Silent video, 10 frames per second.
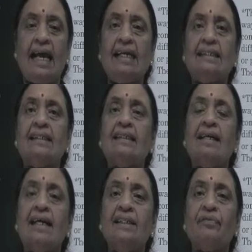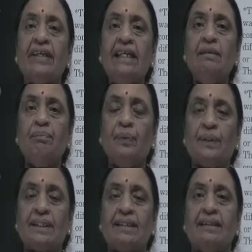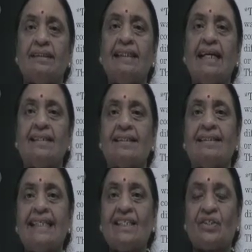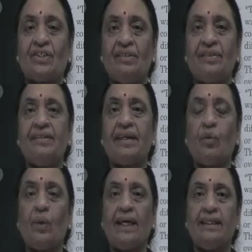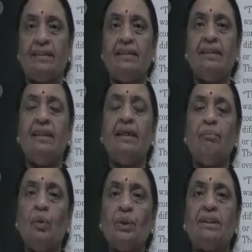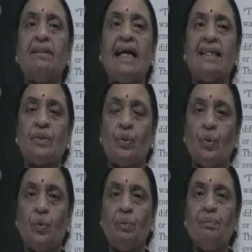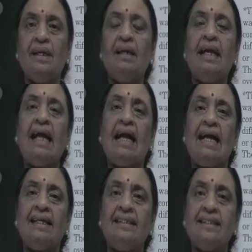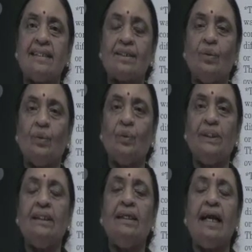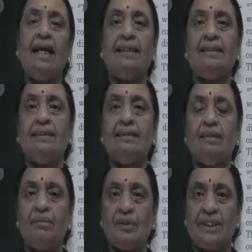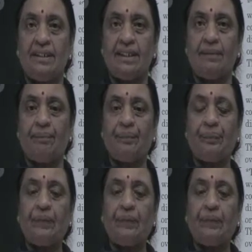and the kind of inputs that these children require both at home and in school and in the community.